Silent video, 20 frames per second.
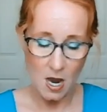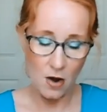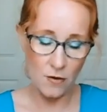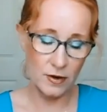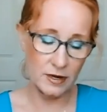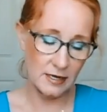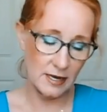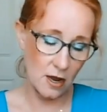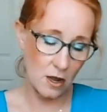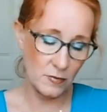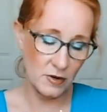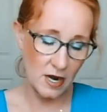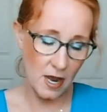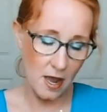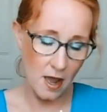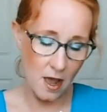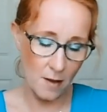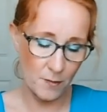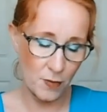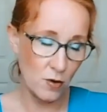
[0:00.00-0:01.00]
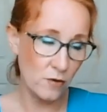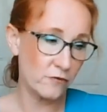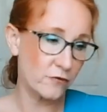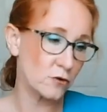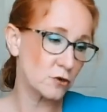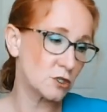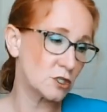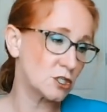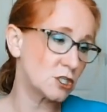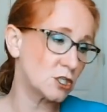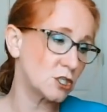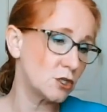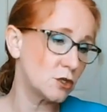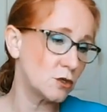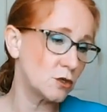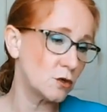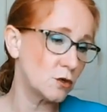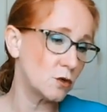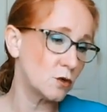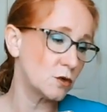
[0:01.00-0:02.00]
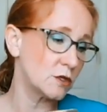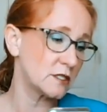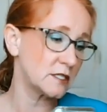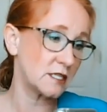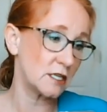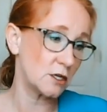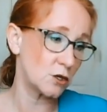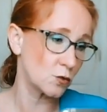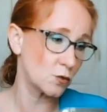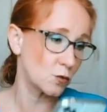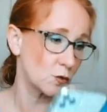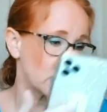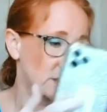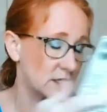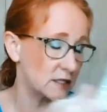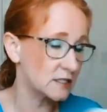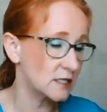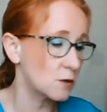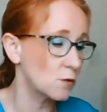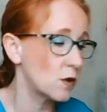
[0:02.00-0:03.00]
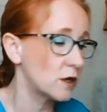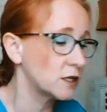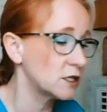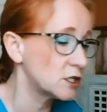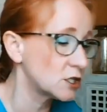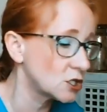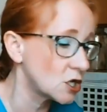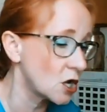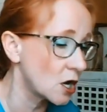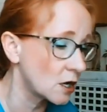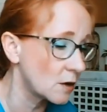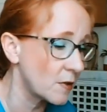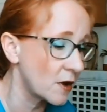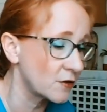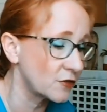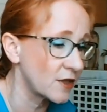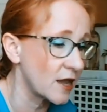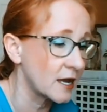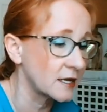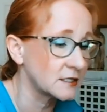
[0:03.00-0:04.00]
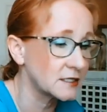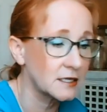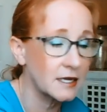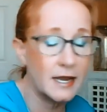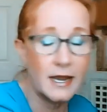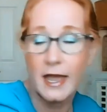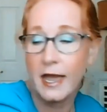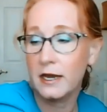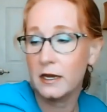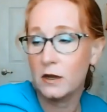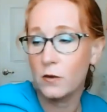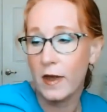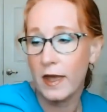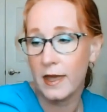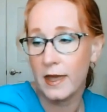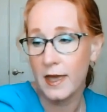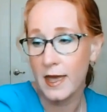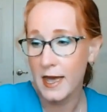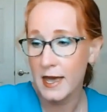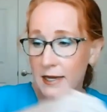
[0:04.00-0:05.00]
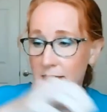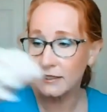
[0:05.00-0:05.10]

All right, now I'm going to hop over to cedarwood because I wanted to talk about that today anyway